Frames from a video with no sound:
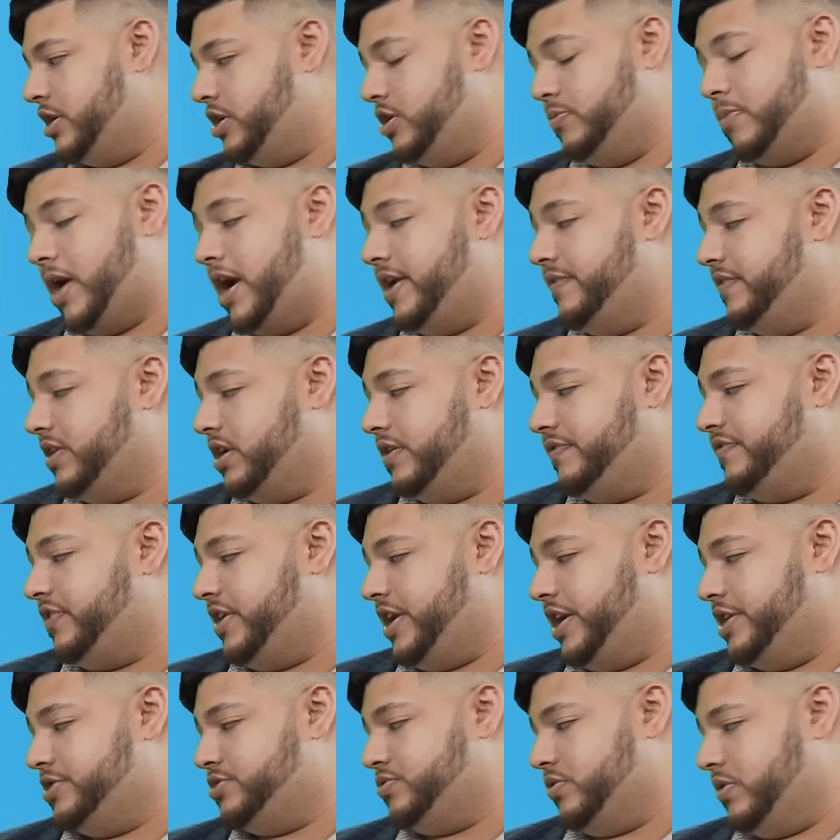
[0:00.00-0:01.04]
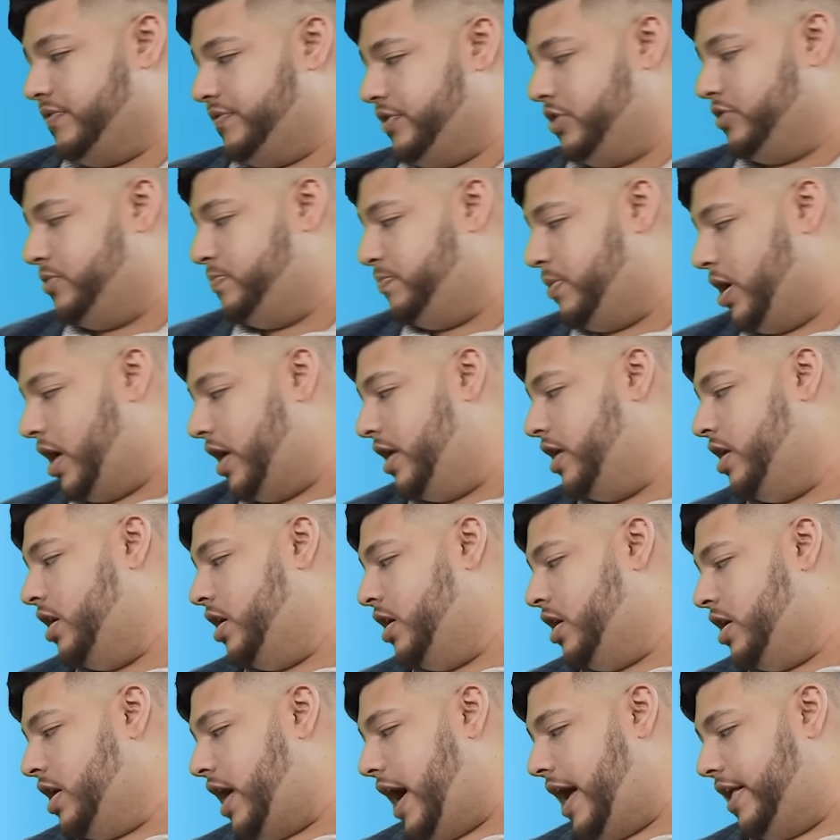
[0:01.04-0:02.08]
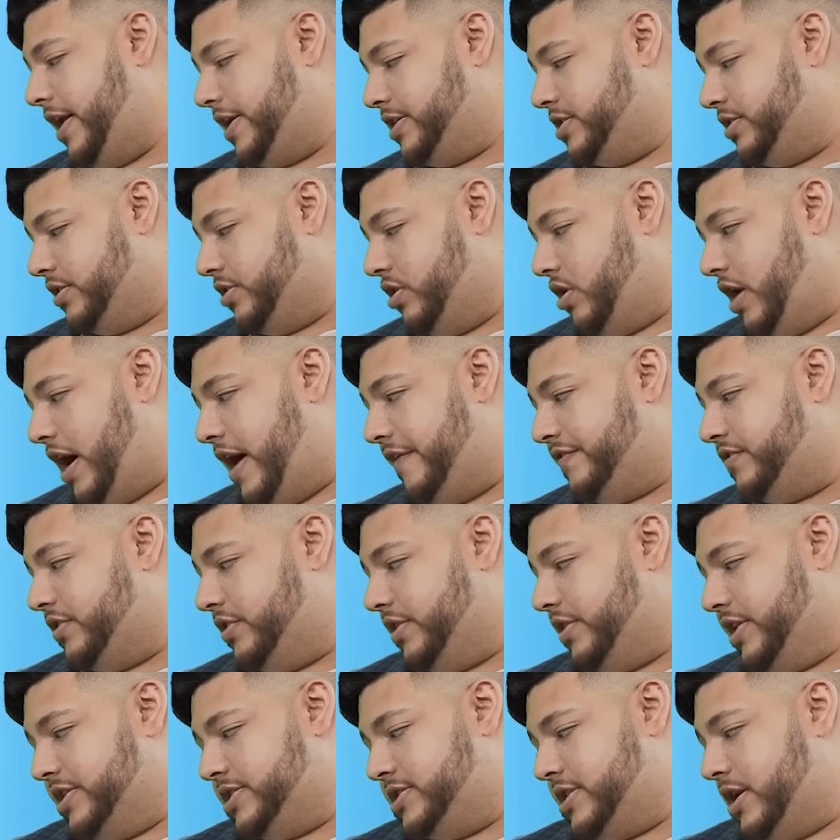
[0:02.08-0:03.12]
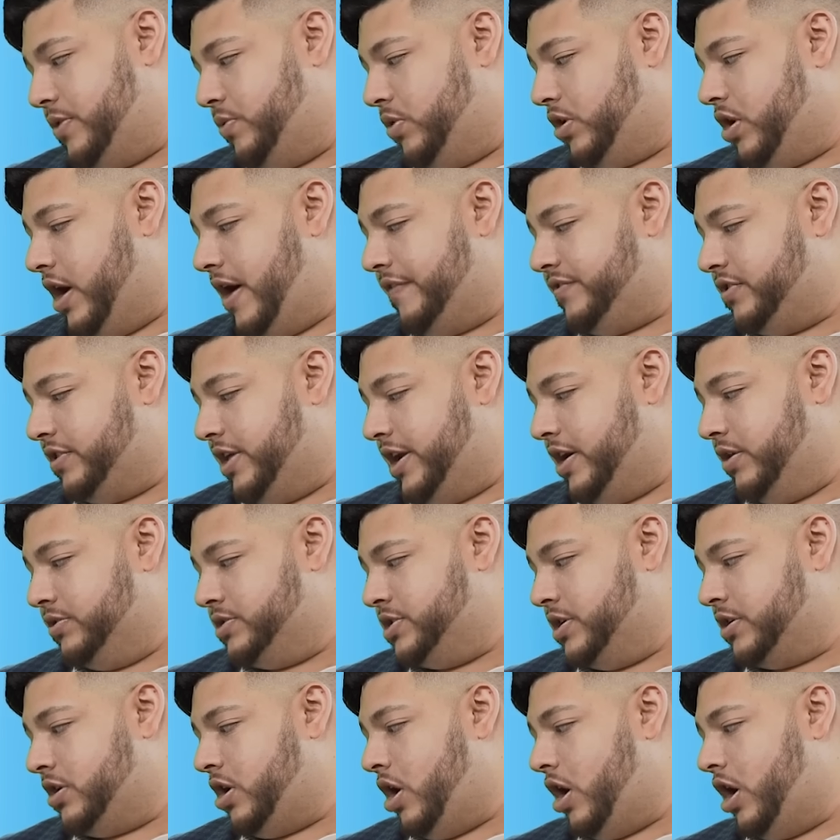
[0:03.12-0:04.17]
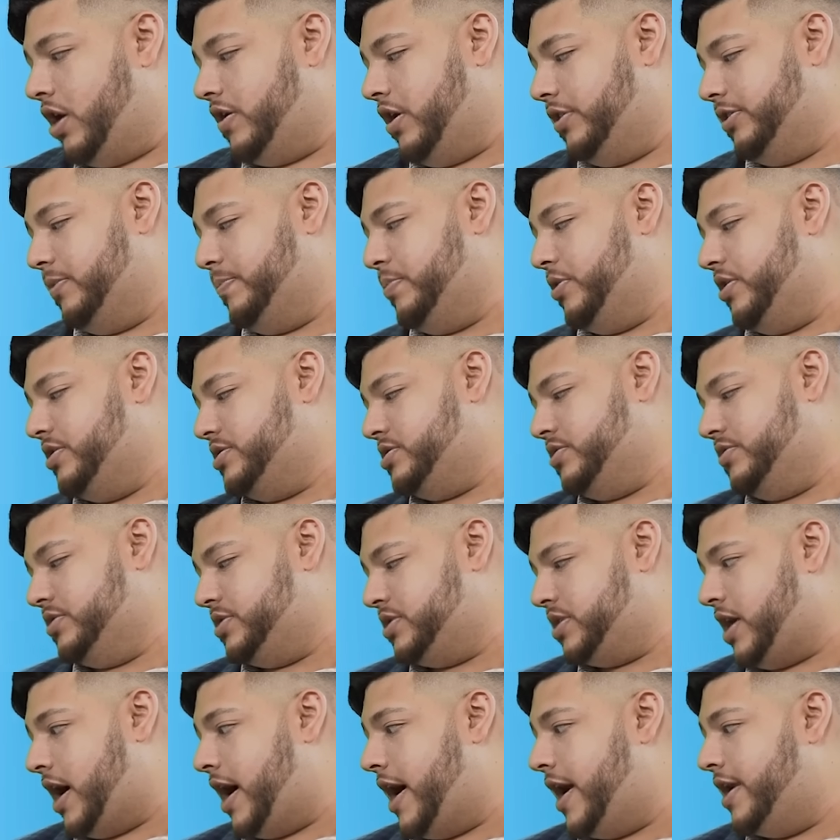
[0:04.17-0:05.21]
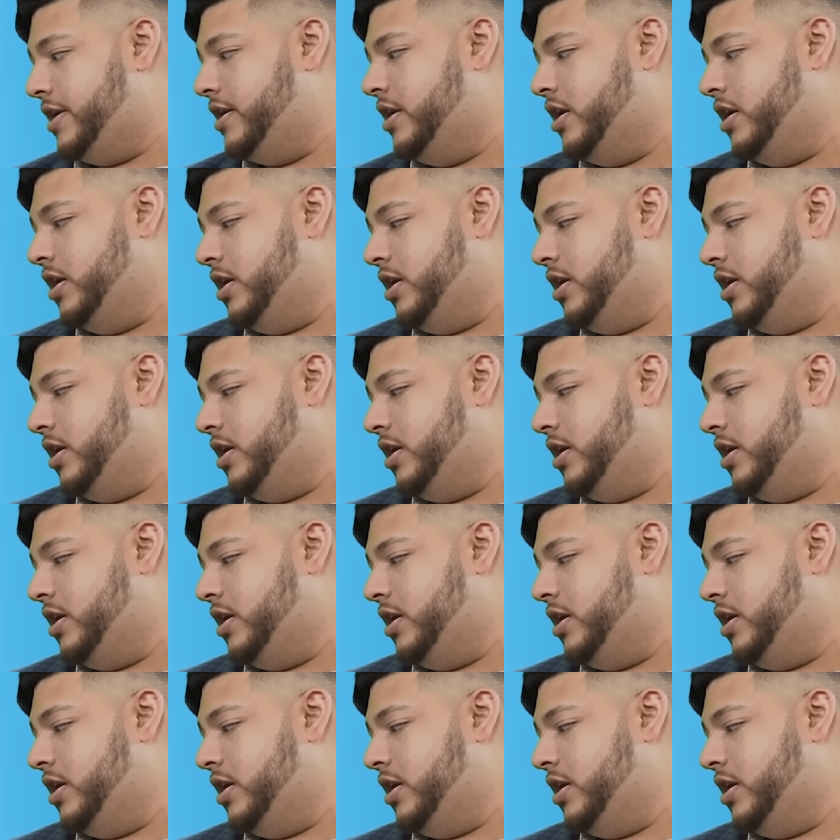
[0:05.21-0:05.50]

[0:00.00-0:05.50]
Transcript: You might even get financial reviewed, but I like to go after, let's say we'll go after the Hilton card on the personal side.